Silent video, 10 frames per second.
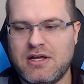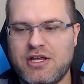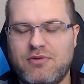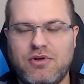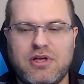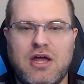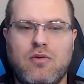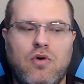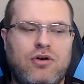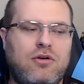you really got to
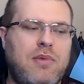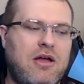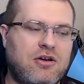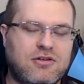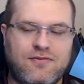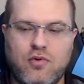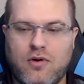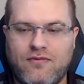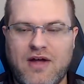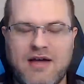wonder about years
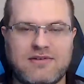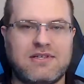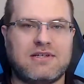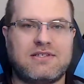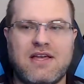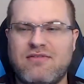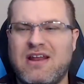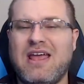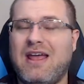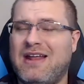4, 5, 6, 7,
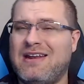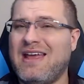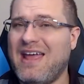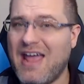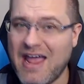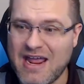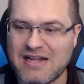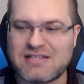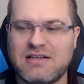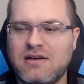and
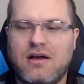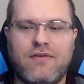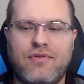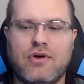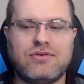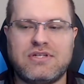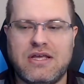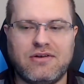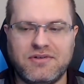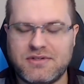8 of those
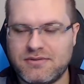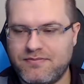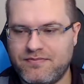deals.